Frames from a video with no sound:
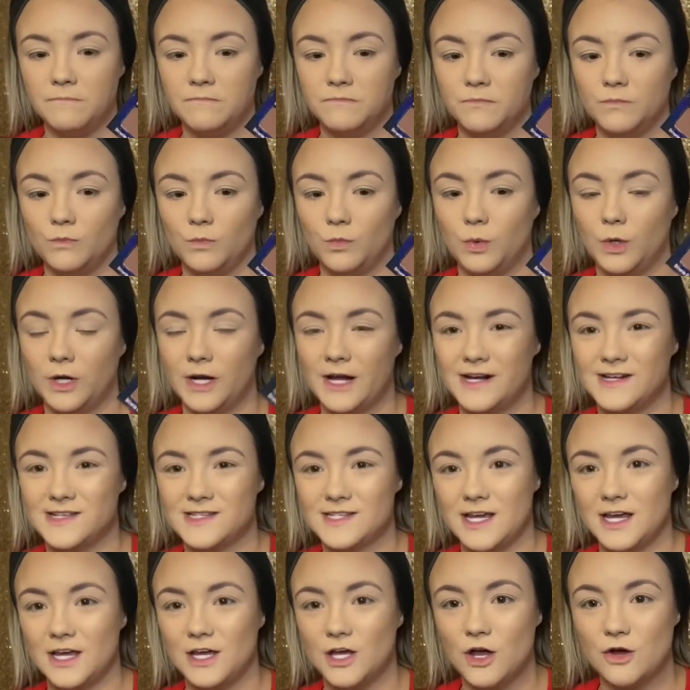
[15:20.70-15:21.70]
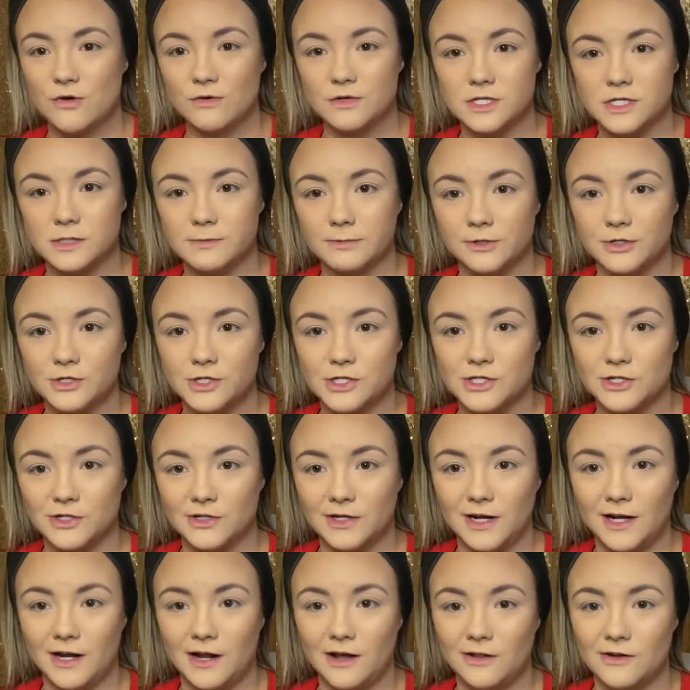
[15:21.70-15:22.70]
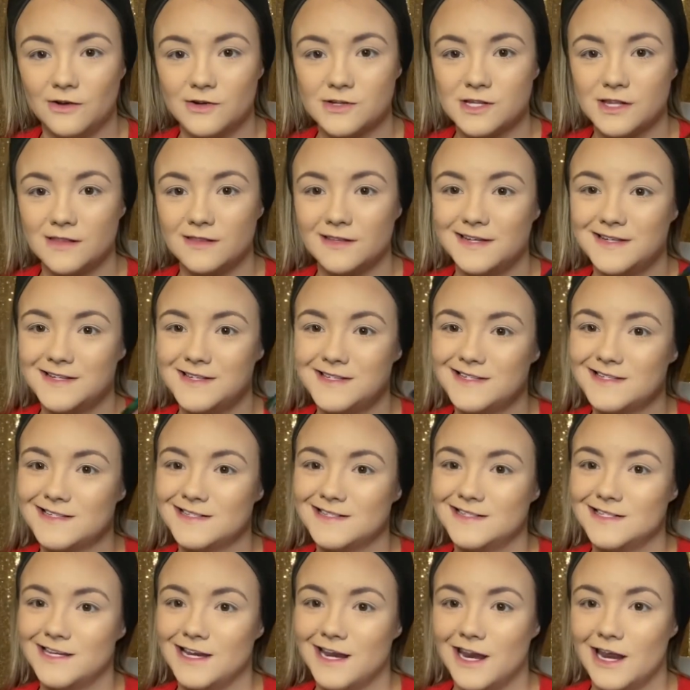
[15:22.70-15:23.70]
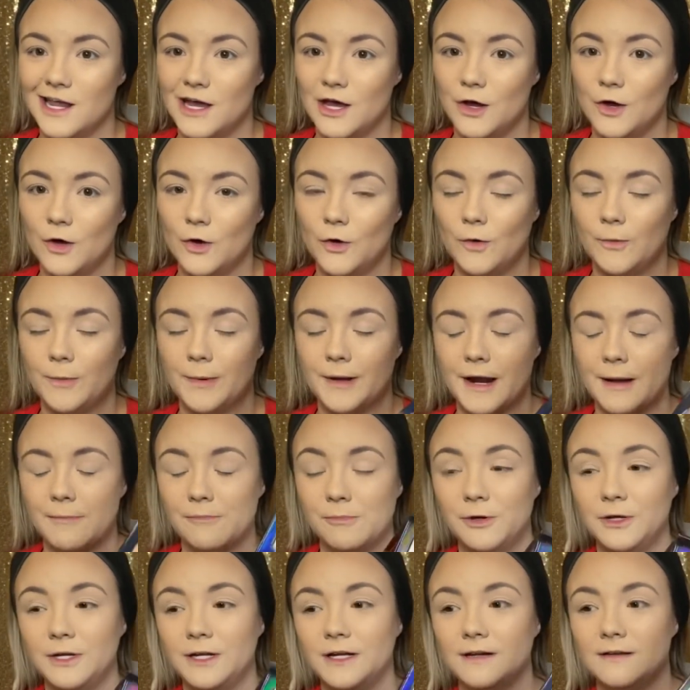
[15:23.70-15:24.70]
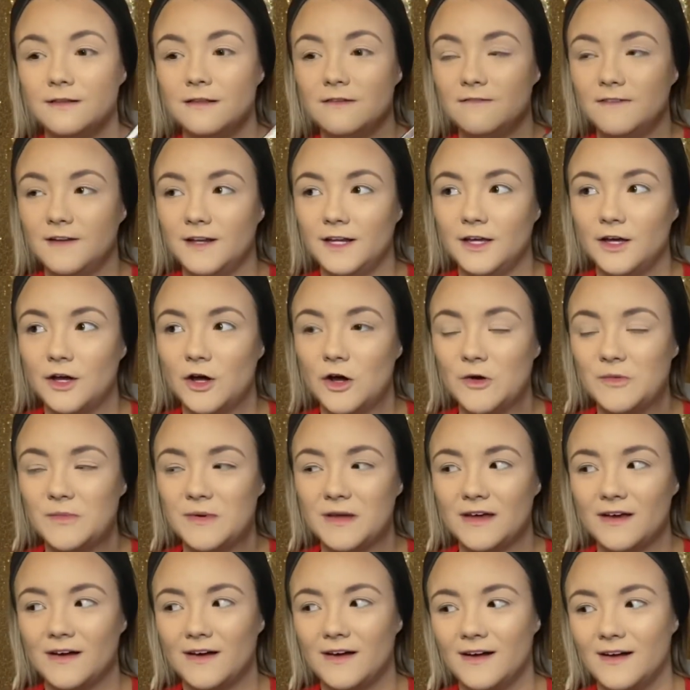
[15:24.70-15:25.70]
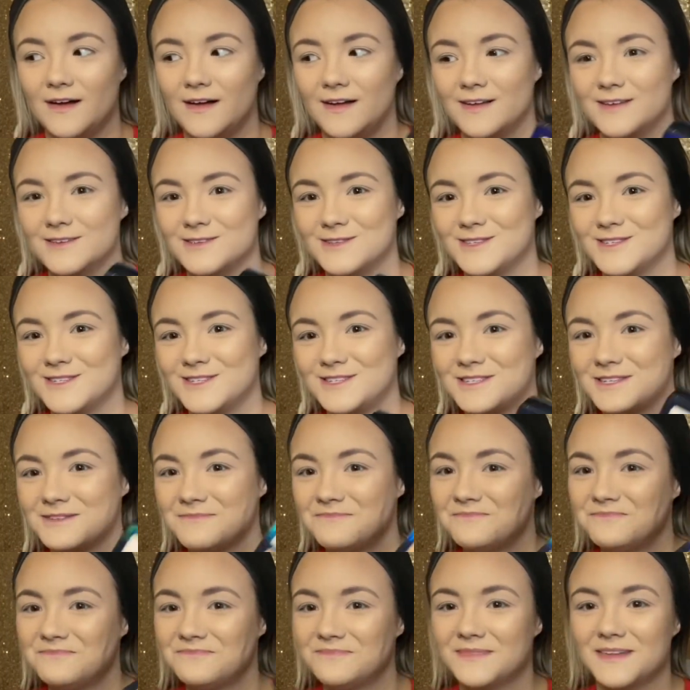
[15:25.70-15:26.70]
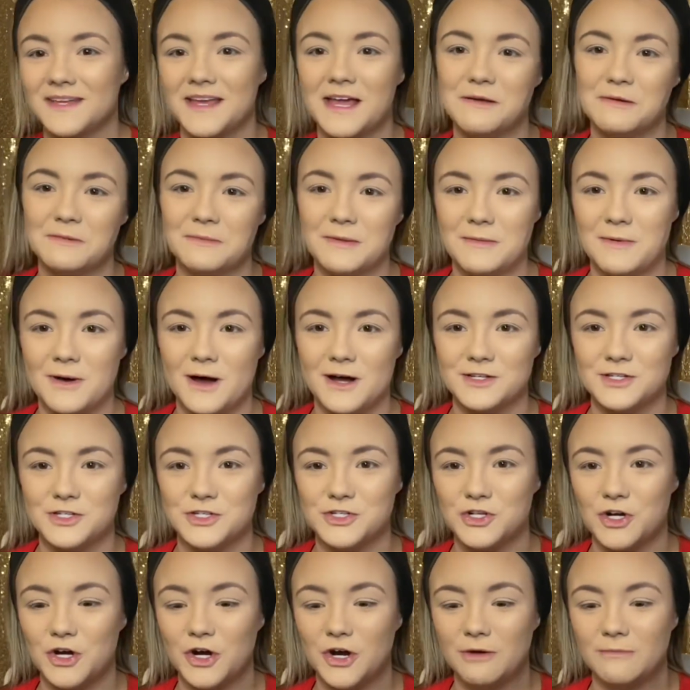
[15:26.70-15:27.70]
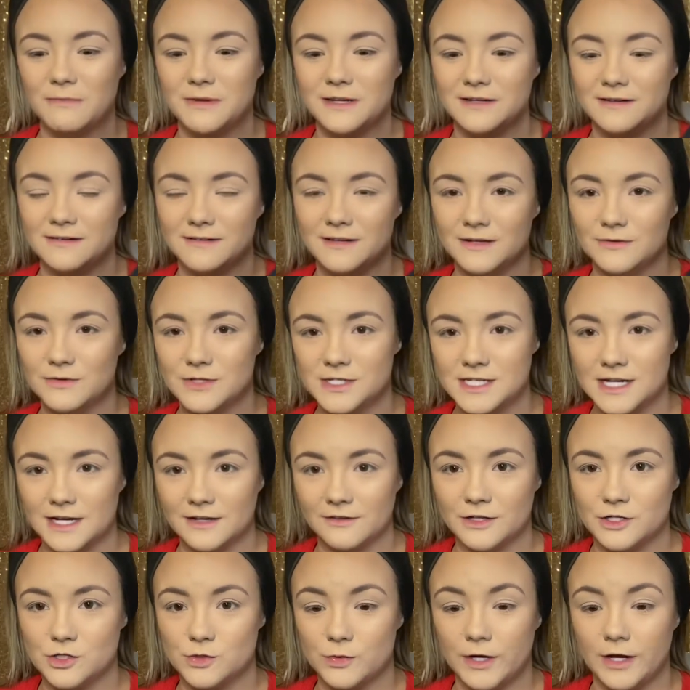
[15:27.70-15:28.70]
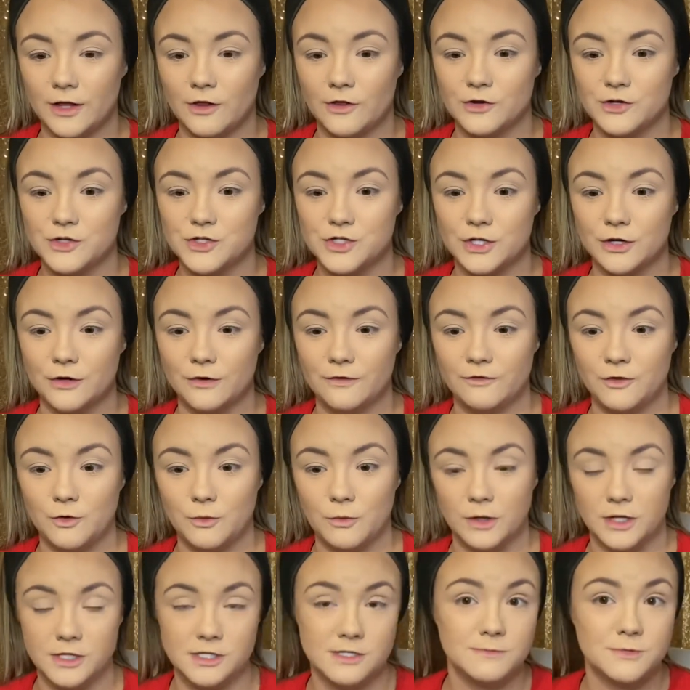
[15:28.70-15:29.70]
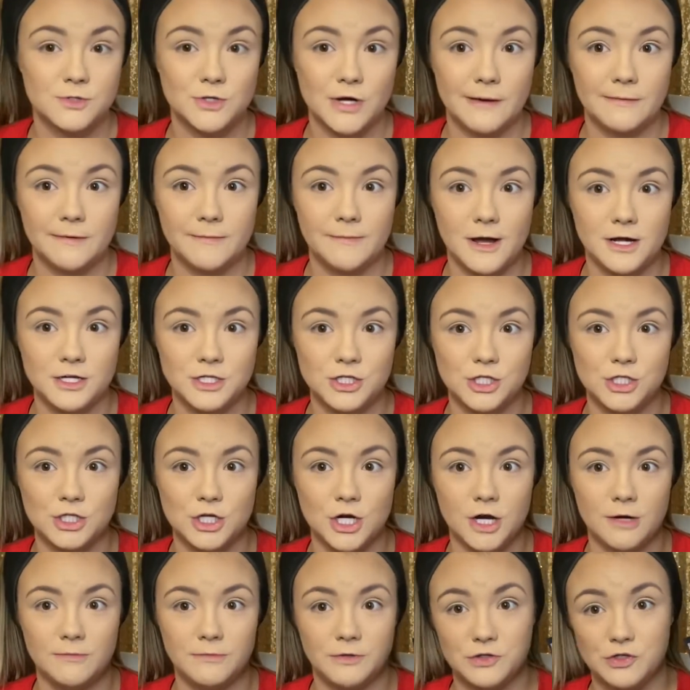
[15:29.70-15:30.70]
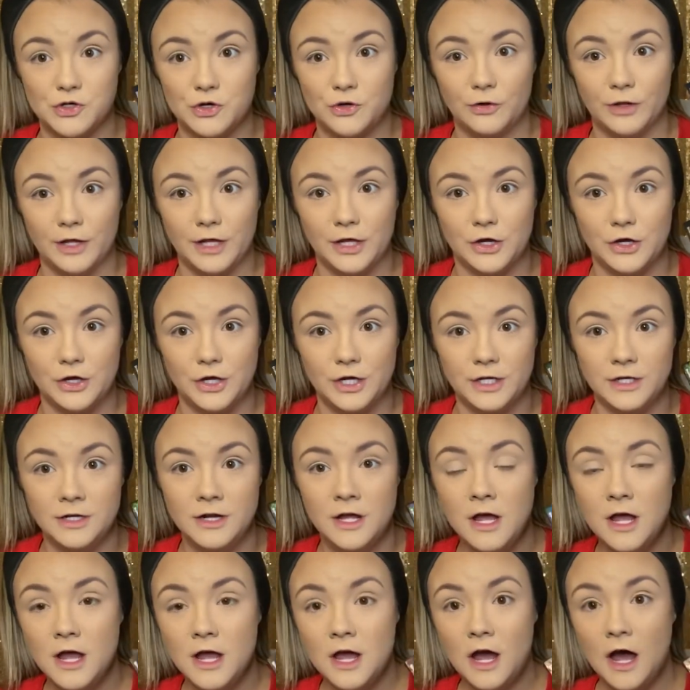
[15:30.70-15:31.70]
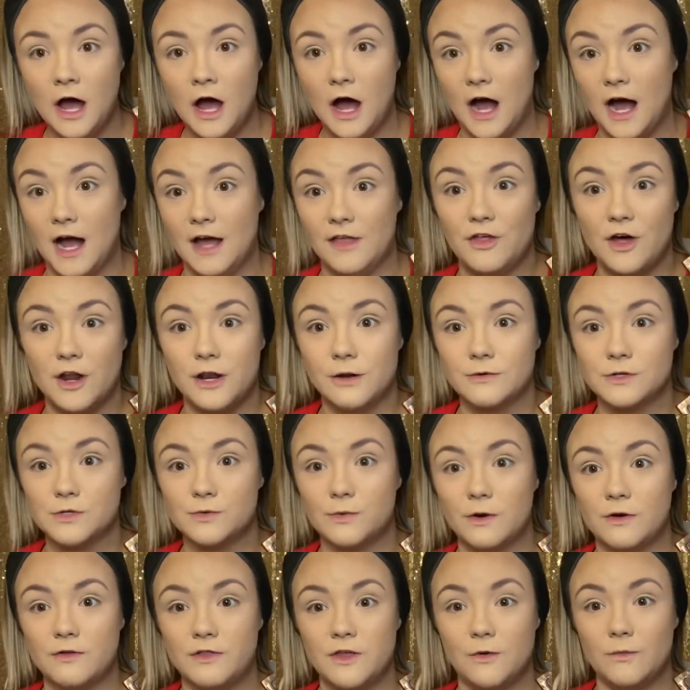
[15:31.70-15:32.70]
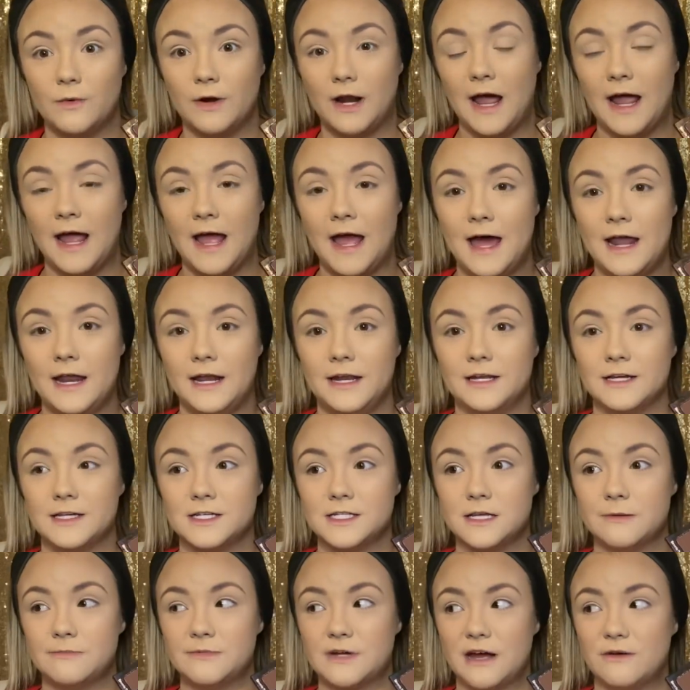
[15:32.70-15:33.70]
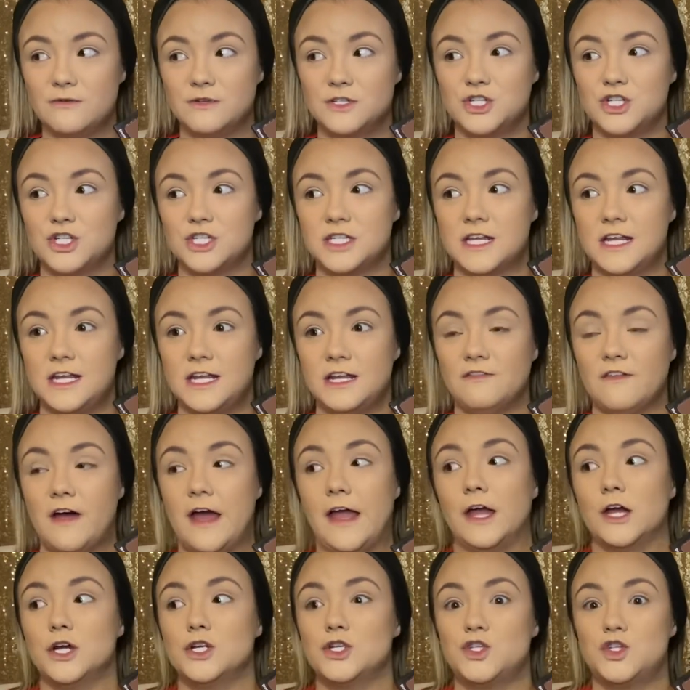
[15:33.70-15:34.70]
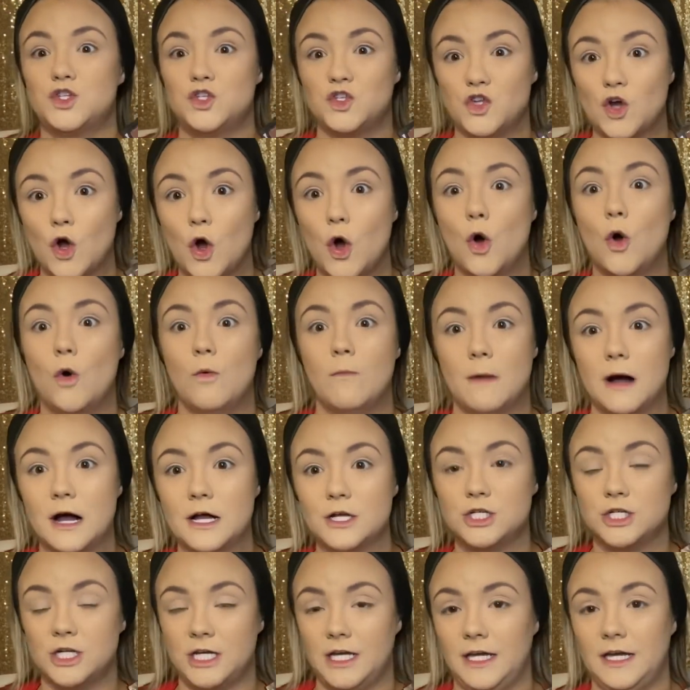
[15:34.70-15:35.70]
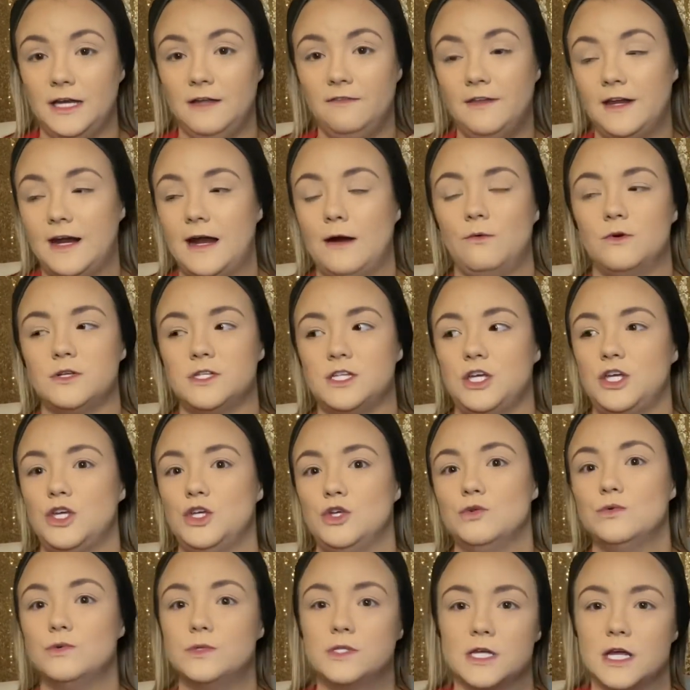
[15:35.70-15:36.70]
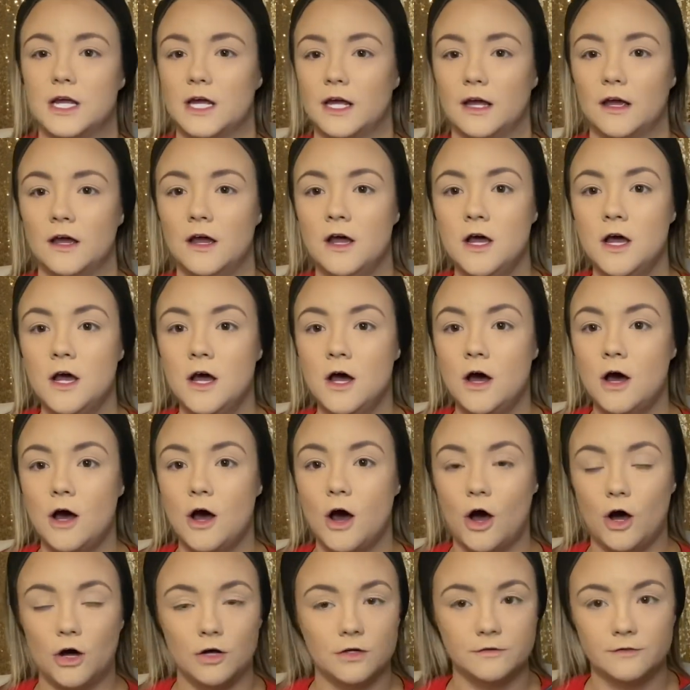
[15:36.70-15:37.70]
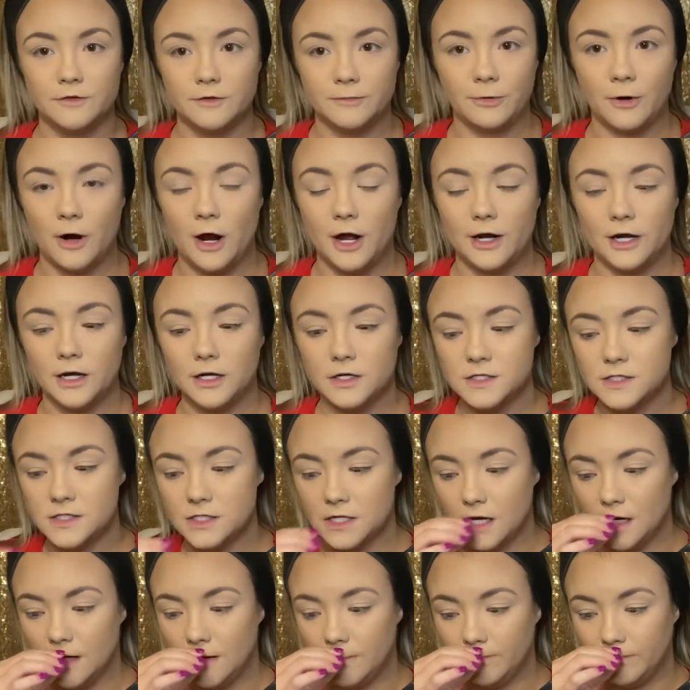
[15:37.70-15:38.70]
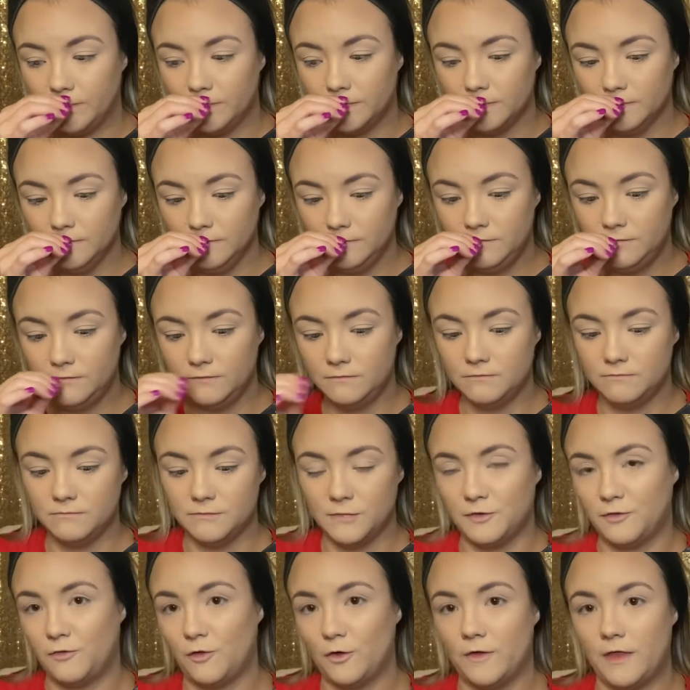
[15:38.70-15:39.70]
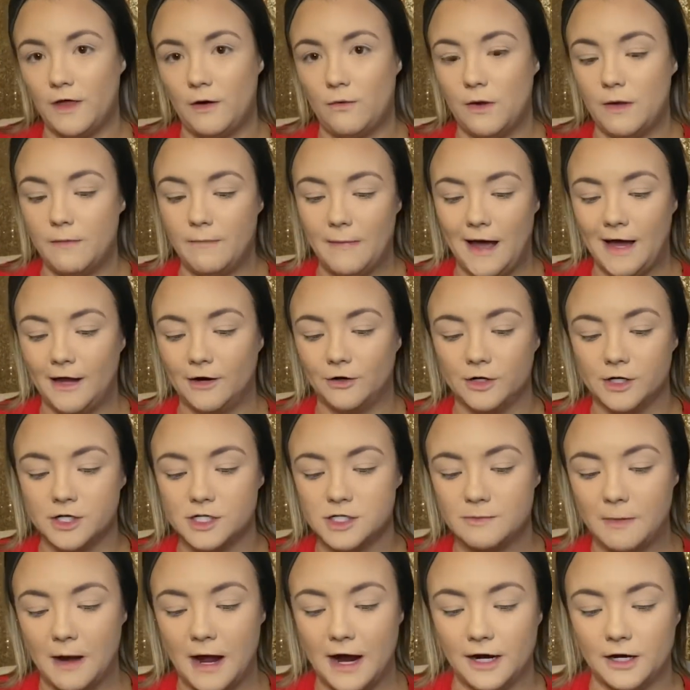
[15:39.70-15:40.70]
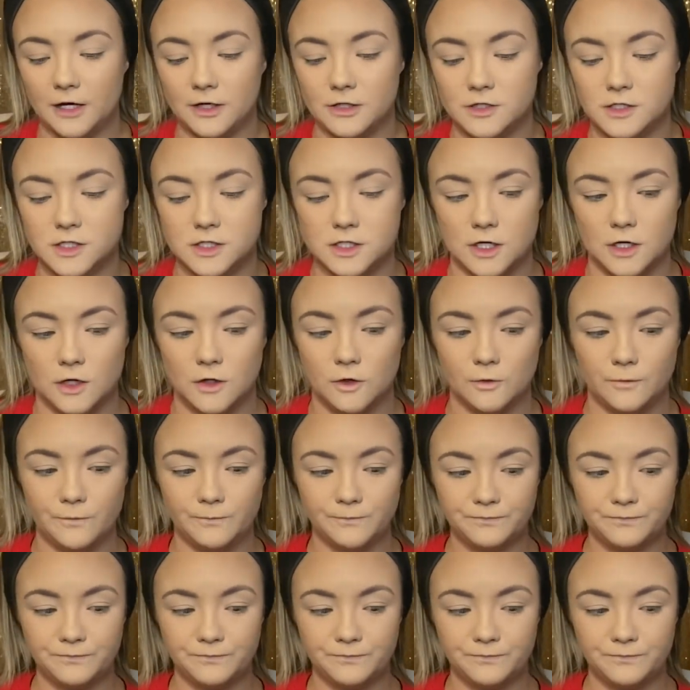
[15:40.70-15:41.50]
Would I say go and splurge $30 on this? No, but I'm putting it in the video because it came in my BoxyCharm and it was technically $20. So if you want to subscribe to BoxyCharm, you totally could. I thought it was worth it when I had it, except I was just getting like so much in that I wasn't using all of the products before they went bad or expired. So